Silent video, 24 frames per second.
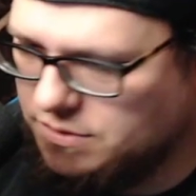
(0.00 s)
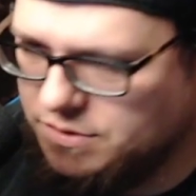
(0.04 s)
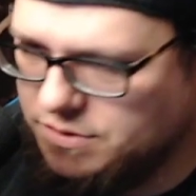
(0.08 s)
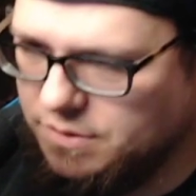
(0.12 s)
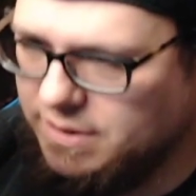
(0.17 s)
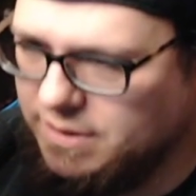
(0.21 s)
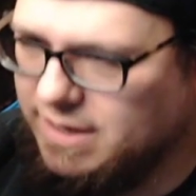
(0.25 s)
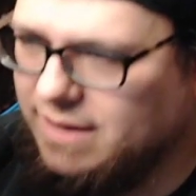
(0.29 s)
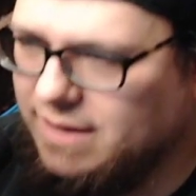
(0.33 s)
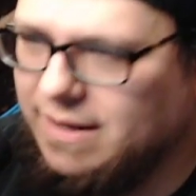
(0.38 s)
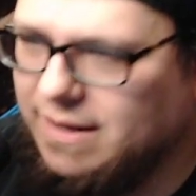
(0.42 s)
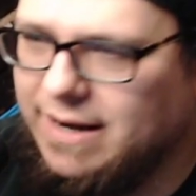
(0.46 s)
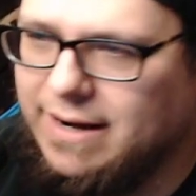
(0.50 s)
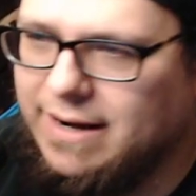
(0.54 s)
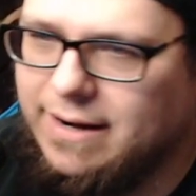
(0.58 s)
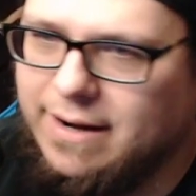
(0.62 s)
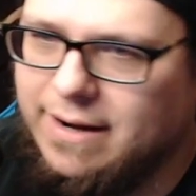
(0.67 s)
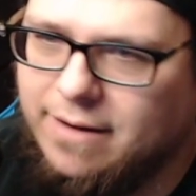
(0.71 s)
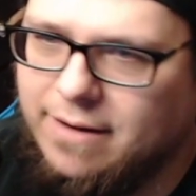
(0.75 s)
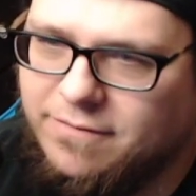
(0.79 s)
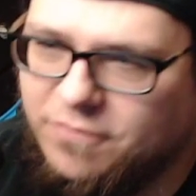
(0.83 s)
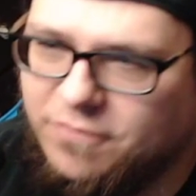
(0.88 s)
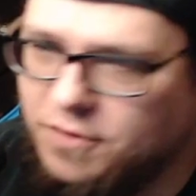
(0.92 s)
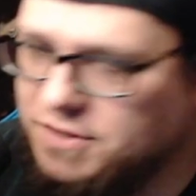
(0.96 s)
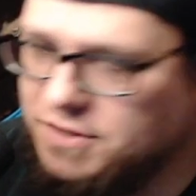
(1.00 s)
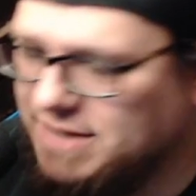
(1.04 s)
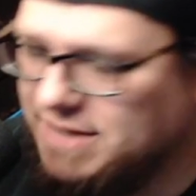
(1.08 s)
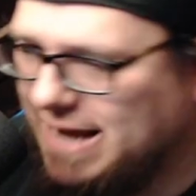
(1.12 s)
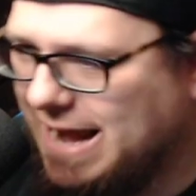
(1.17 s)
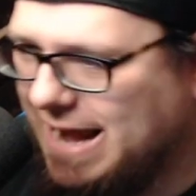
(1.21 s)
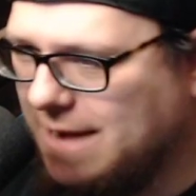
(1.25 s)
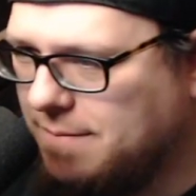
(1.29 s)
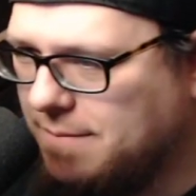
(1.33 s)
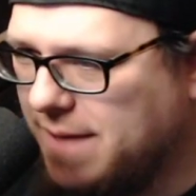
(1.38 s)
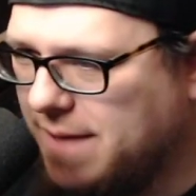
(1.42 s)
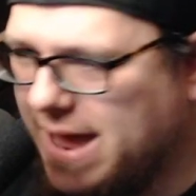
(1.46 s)
You'll get like first
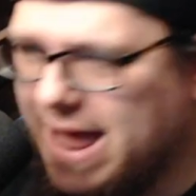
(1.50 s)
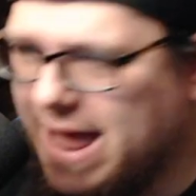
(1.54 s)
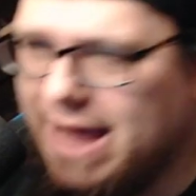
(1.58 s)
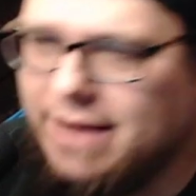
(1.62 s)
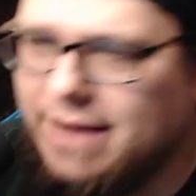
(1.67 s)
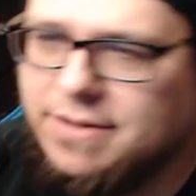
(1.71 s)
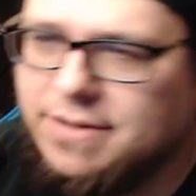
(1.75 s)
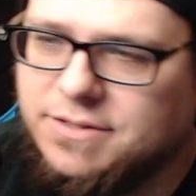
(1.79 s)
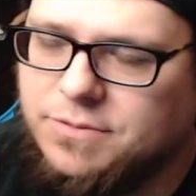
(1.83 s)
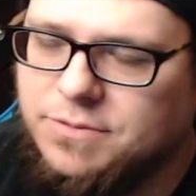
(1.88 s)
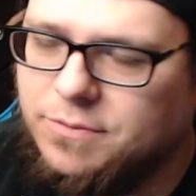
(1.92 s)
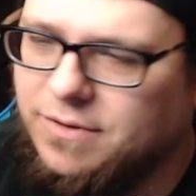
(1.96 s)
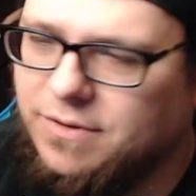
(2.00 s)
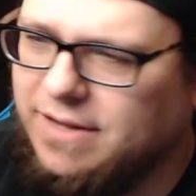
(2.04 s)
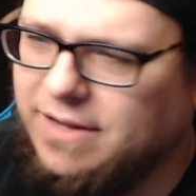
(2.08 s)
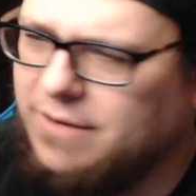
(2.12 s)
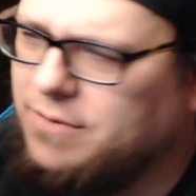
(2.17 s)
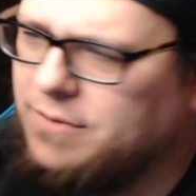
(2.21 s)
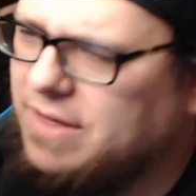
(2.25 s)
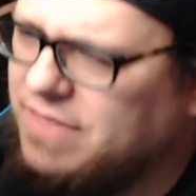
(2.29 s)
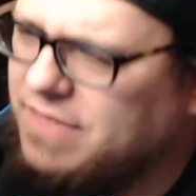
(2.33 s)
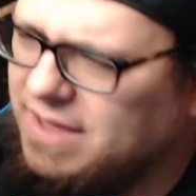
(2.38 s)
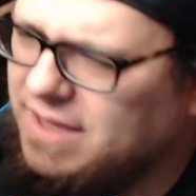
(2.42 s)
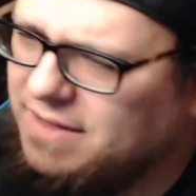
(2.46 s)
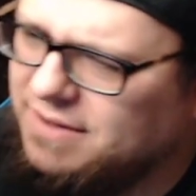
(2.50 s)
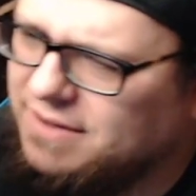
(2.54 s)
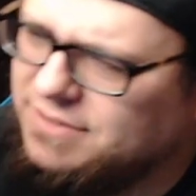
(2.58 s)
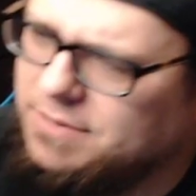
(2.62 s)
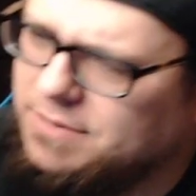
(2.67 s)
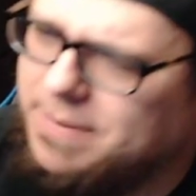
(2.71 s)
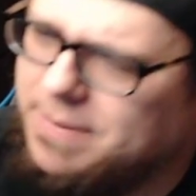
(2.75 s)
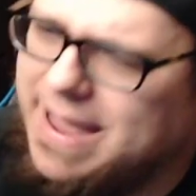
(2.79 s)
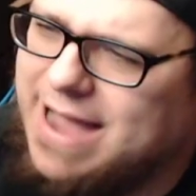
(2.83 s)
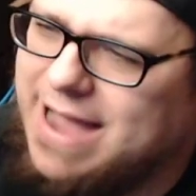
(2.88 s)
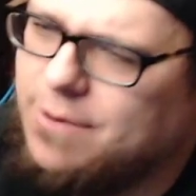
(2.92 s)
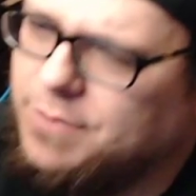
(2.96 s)
aid packs. Where I think there's a
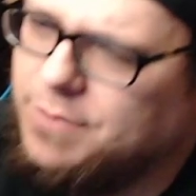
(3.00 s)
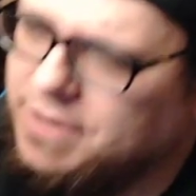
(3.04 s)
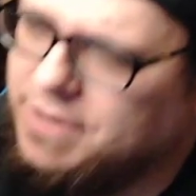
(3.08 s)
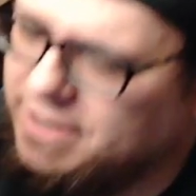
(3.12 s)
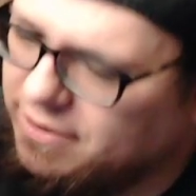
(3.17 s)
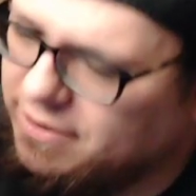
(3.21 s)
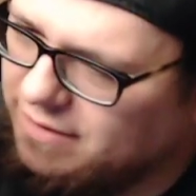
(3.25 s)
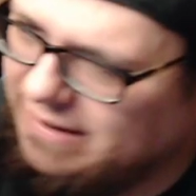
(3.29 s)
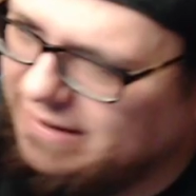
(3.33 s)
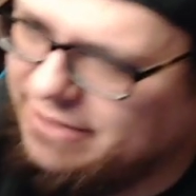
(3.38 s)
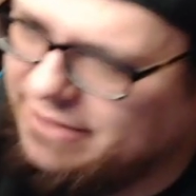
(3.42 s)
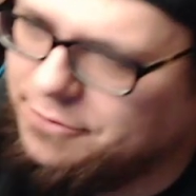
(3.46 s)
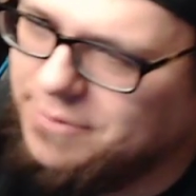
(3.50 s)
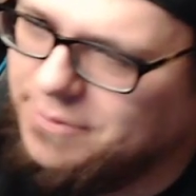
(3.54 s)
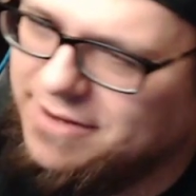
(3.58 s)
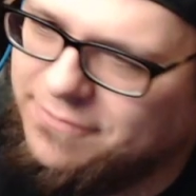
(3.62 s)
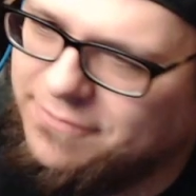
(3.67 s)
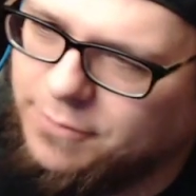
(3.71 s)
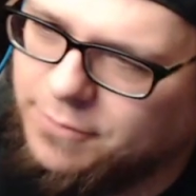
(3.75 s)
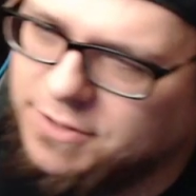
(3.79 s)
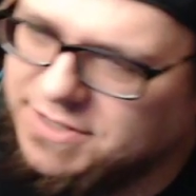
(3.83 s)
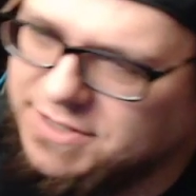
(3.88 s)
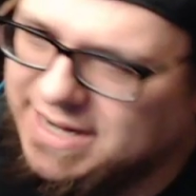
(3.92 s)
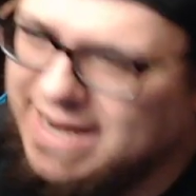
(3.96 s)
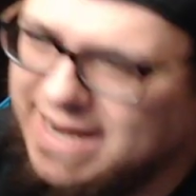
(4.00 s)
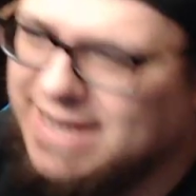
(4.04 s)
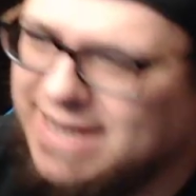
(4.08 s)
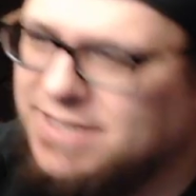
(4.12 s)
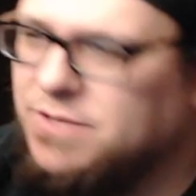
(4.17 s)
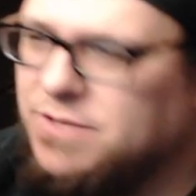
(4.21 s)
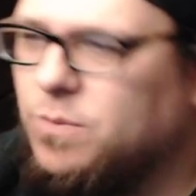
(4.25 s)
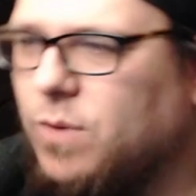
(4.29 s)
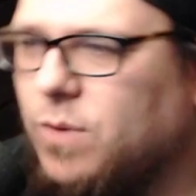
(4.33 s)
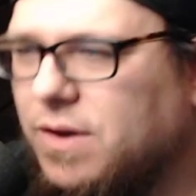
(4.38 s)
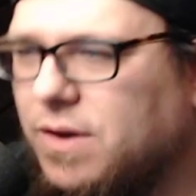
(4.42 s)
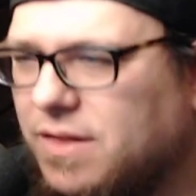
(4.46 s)
pack where you can carry like 3 first aids
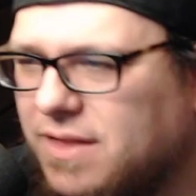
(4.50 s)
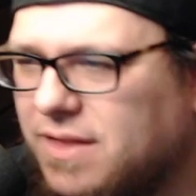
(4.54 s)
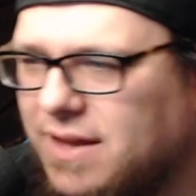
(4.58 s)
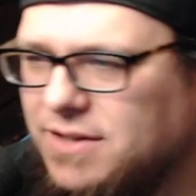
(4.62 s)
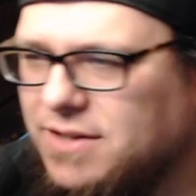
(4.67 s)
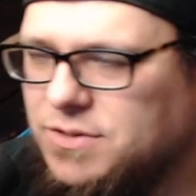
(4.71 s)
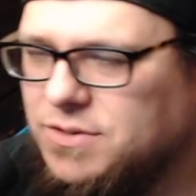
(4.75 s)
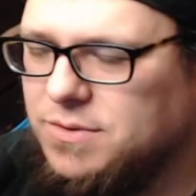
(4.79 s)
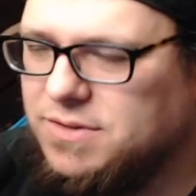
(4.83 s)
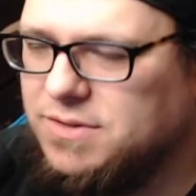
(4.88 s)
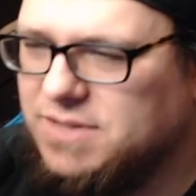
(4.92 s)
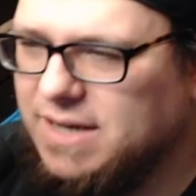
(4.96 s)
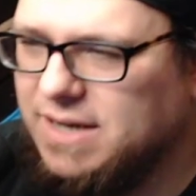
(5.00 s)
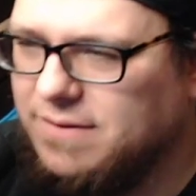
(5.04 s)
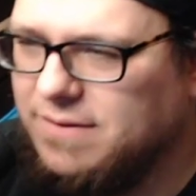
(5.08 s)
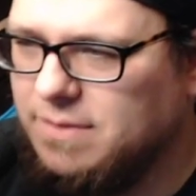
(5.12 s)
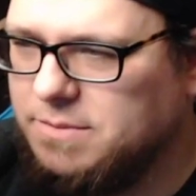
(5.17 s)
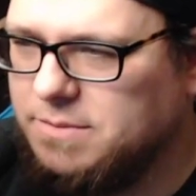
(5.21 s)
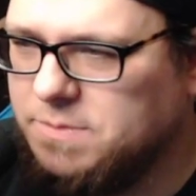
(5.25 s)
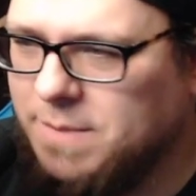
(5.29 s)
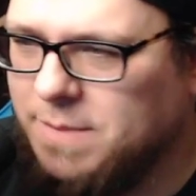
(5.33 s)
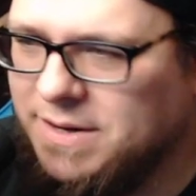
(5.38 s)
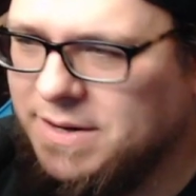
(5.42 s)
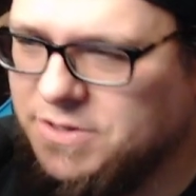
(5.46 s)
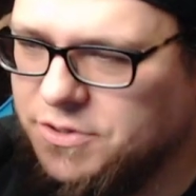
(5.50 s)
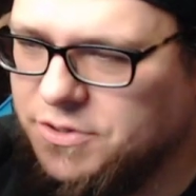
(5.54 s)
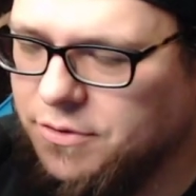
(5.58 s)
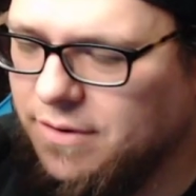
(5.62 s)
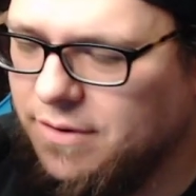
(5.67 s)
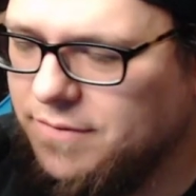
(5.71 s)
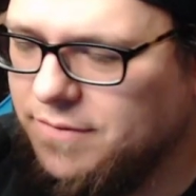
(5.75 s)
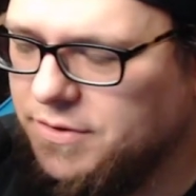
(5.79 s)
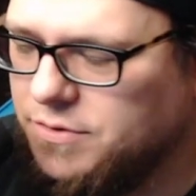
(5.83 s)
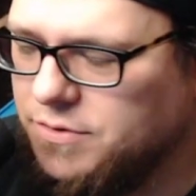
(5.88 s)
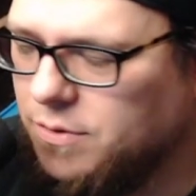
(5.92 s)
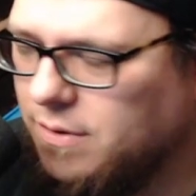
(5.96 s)
in one thing, so it saved up space in your
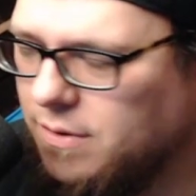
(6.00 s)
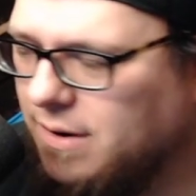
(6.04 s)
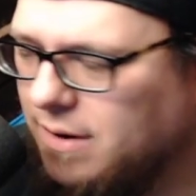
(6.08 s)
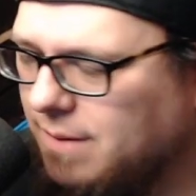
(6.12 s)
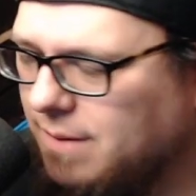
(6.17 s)
inventory.